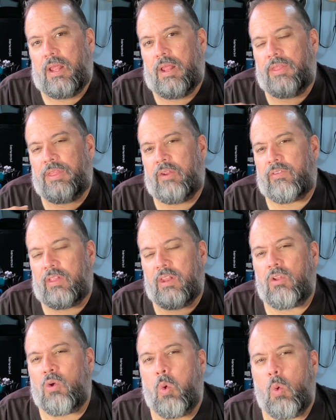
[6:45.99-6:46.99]
there's a
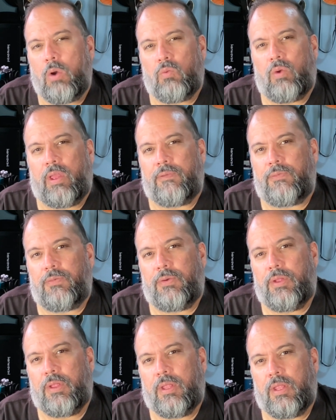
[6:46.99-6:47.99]
little chord
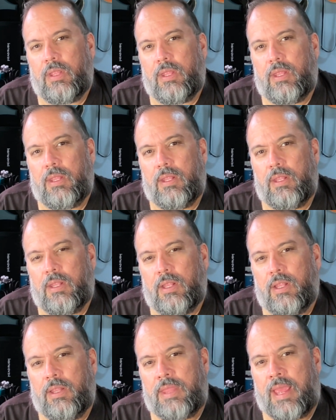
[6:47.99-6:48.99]
riff
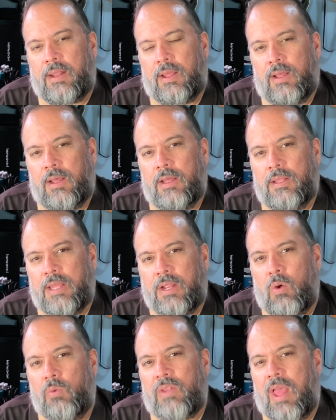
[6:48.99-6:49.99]
that
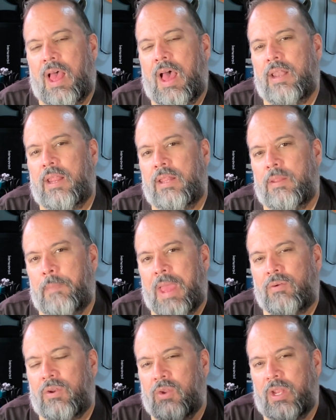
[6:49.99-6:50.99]
goes on in the
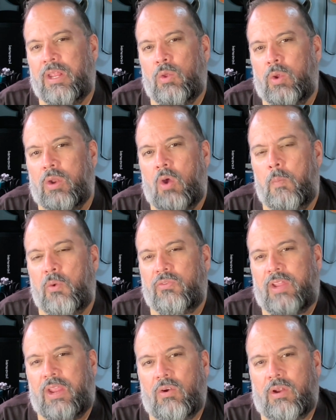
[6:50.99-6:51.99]
background. You can
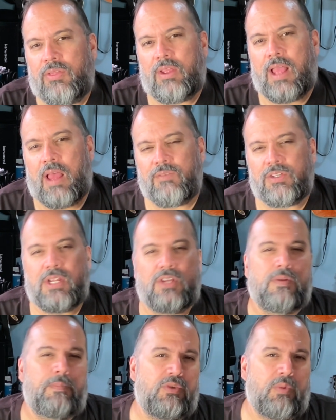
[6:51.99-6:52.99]
almost hear the
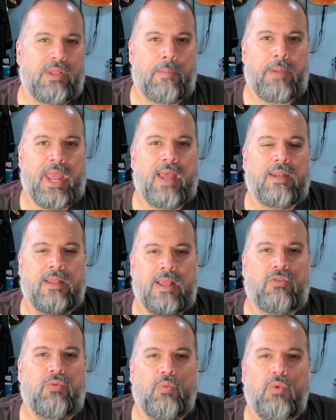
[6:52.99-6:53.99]
conversation between the band, and
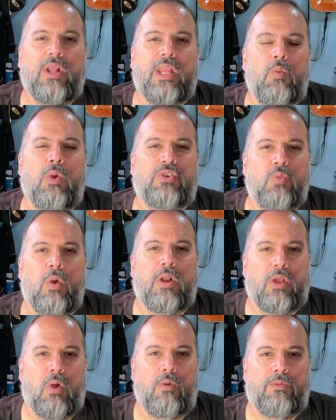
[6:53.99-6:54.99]
that's really what you
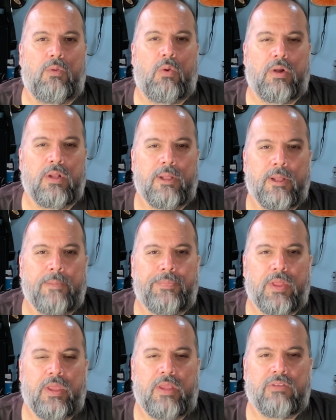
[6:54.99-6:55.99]
want to go for,
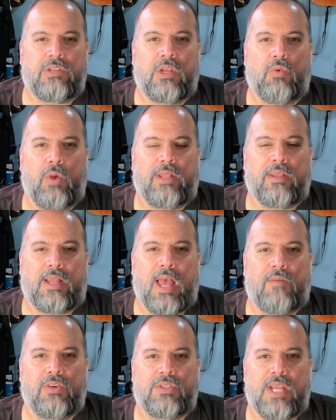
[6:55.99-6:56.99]
is to create the
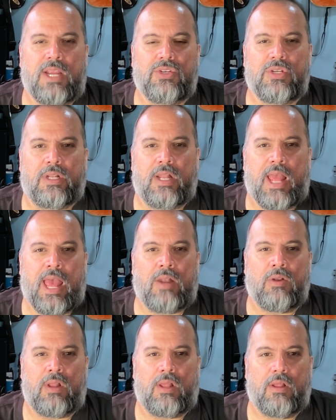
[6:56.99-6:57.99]
conversation.
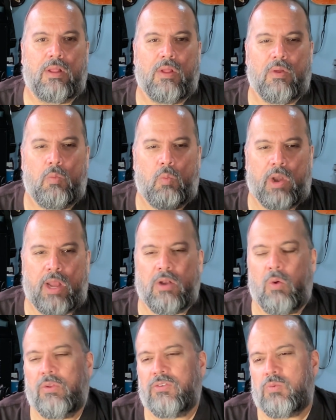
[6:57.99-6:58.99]
And what I
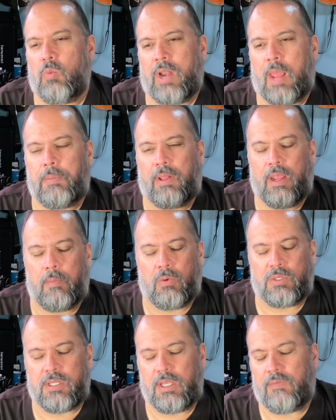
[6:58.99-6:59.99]
notice when I play a
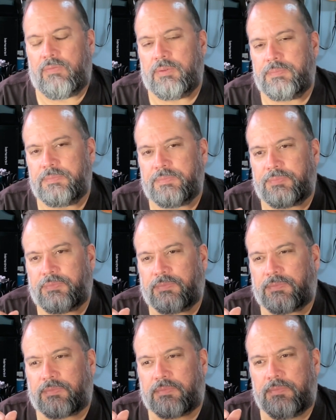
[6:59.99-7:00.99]
motif,
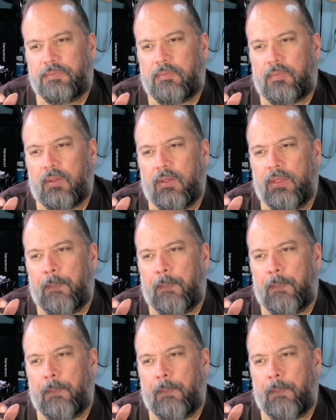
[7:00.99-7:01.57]
the